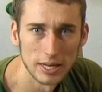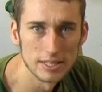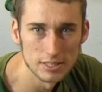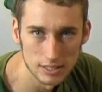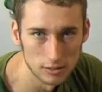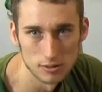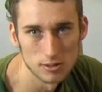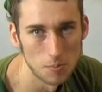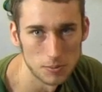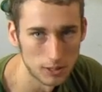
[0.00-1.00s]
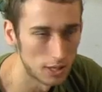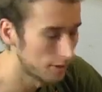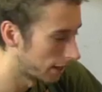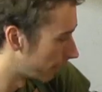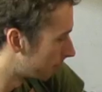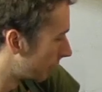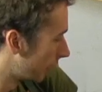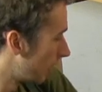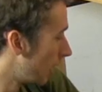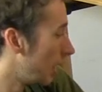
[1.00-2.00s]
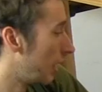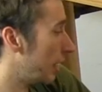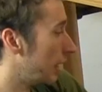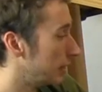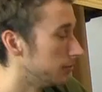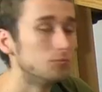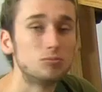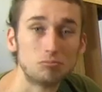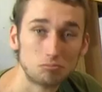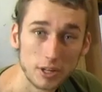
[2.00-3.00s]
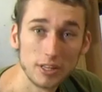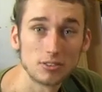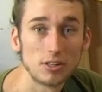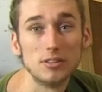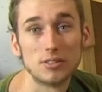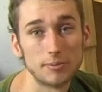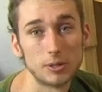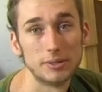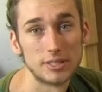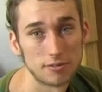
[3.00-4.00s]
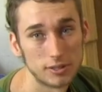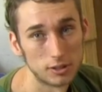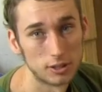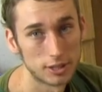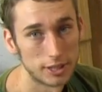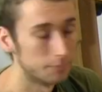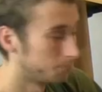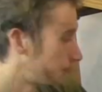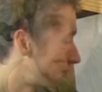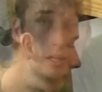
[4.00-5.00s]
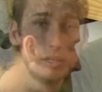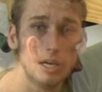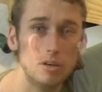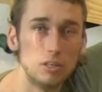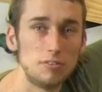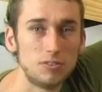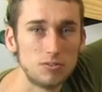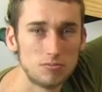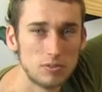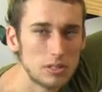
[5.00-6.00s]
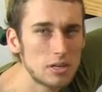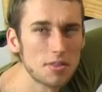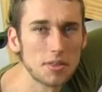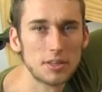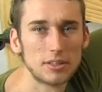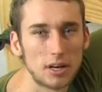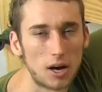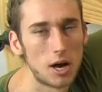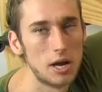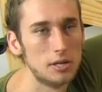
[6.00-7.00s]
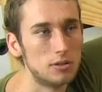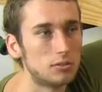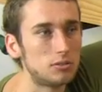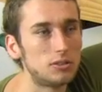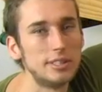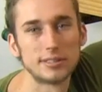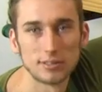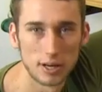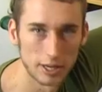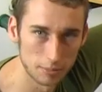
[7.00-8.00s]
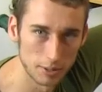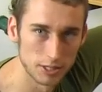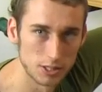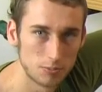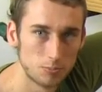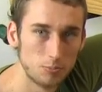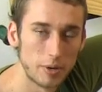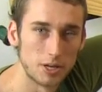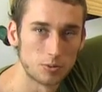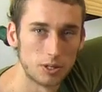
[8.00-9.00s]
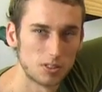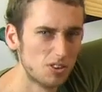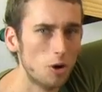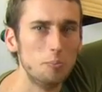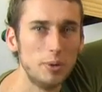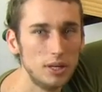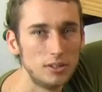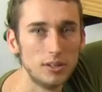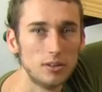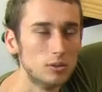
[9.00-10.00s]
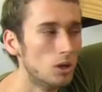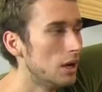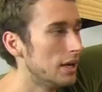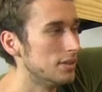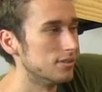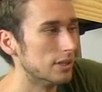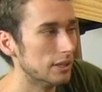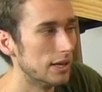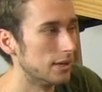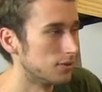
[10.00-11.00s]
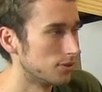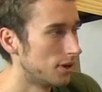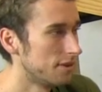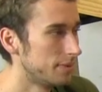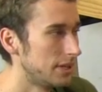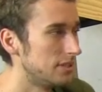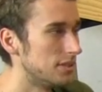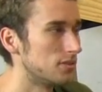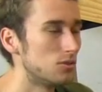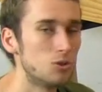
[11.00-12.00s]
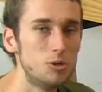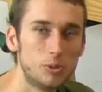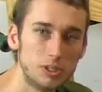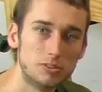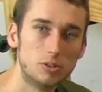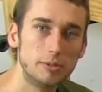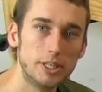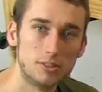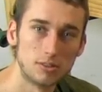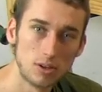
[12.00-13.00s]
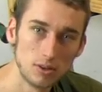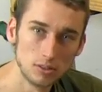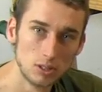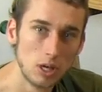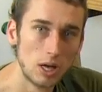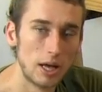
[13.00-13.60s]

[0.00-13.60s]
plane till or something like that. But this is something we're definitely going to keep. Now, another thing that I dislike about this bench, while it's not a big deal, is the length. So I've made this 2.4 meters long,